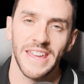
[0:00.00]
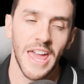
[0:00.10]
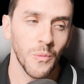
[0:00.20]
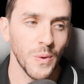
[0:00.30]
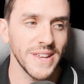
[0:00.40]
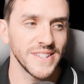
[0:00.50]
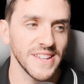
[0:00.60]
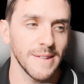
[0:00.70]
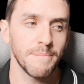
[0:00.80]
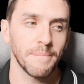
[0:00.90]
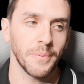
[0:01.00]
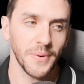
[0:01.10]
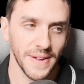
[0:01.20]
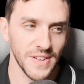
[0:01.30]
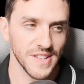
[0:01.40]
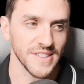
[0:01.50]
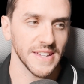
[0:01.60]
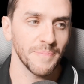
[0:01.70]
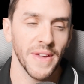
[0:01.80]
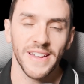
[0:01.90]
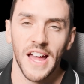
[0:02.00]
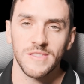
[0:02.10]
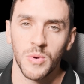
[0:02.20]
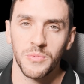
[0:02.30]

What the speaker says: And we did previously, guys,